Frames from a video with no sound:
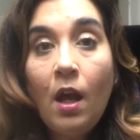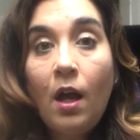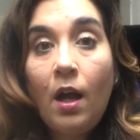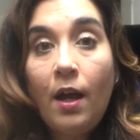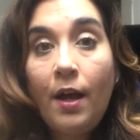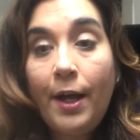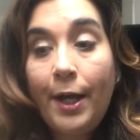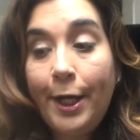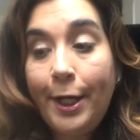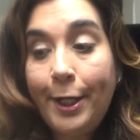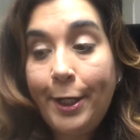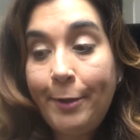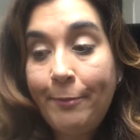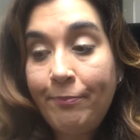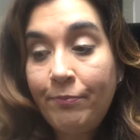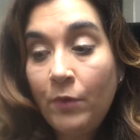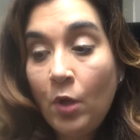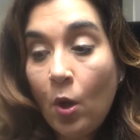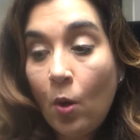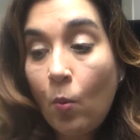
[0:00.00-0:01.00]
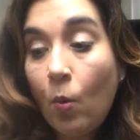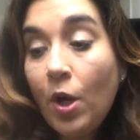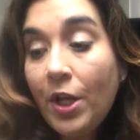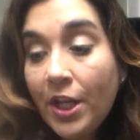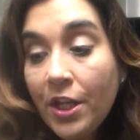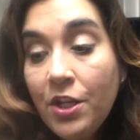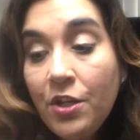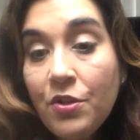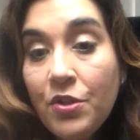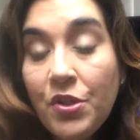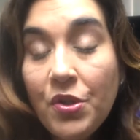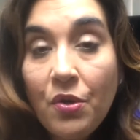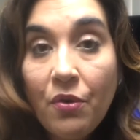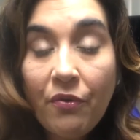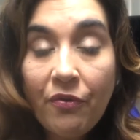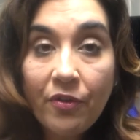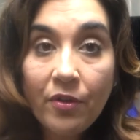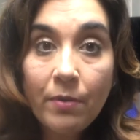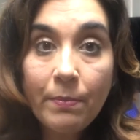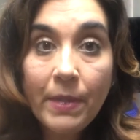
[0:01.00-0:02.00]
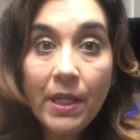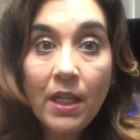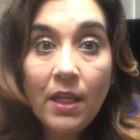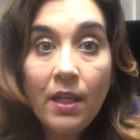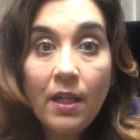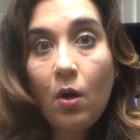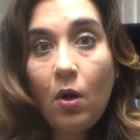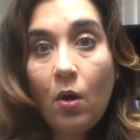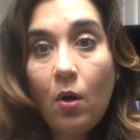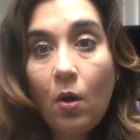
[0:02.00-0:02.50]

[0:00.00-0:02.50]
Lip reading: What can you do for me?